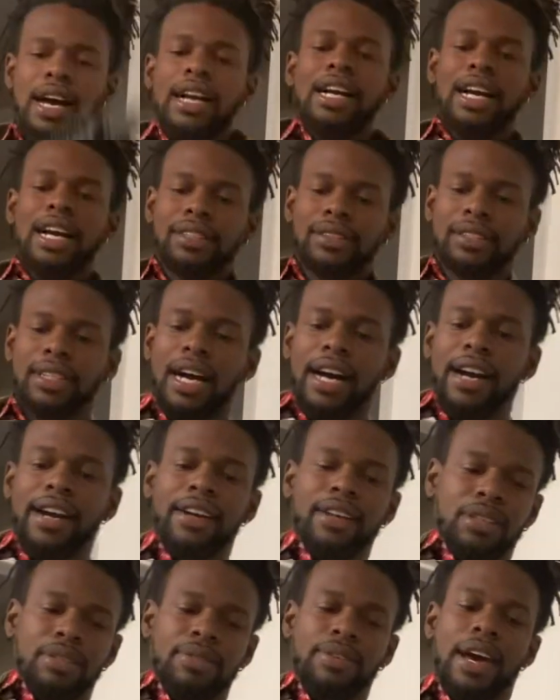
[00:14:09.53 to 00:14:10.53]
got
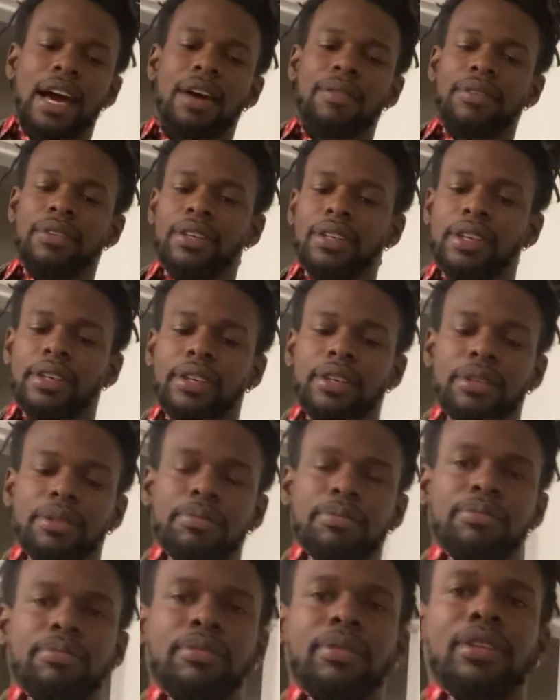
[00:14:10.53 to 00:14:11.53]
tired of having to
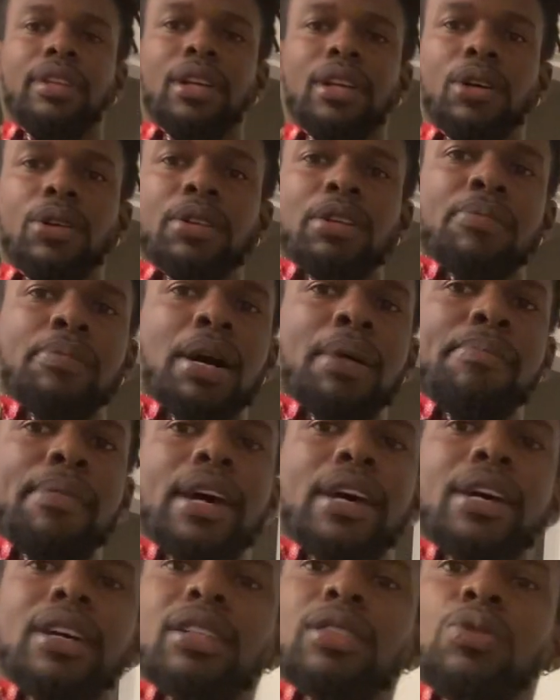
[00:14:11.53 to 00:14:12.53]
keep loading my
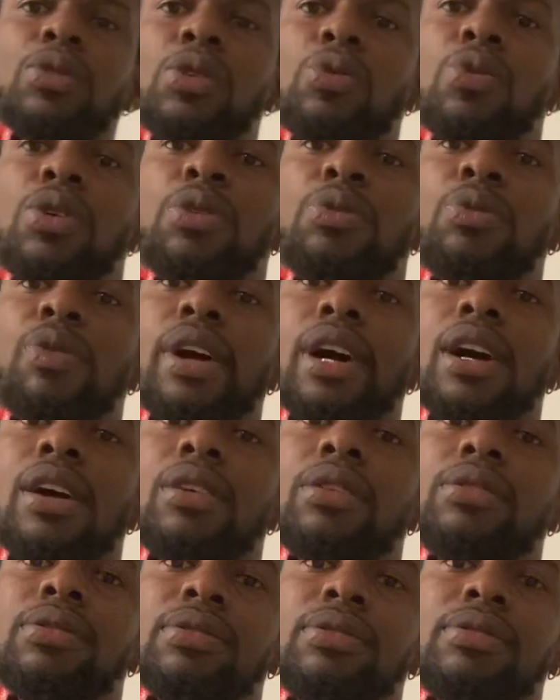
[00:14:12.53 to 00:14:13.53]
mags with 1
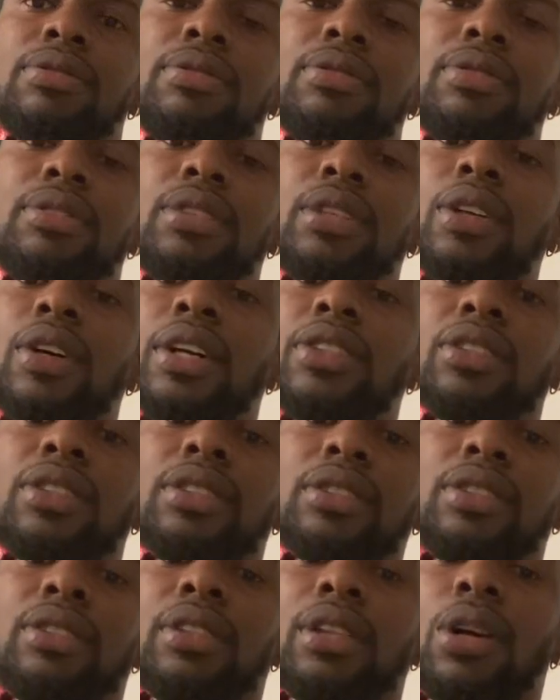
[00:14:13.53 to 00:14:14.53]
round. So I
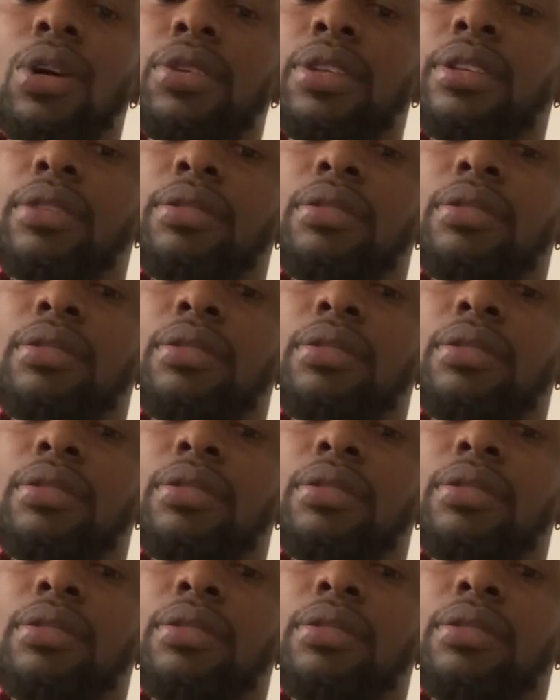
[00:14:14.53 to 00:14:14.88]
just loaded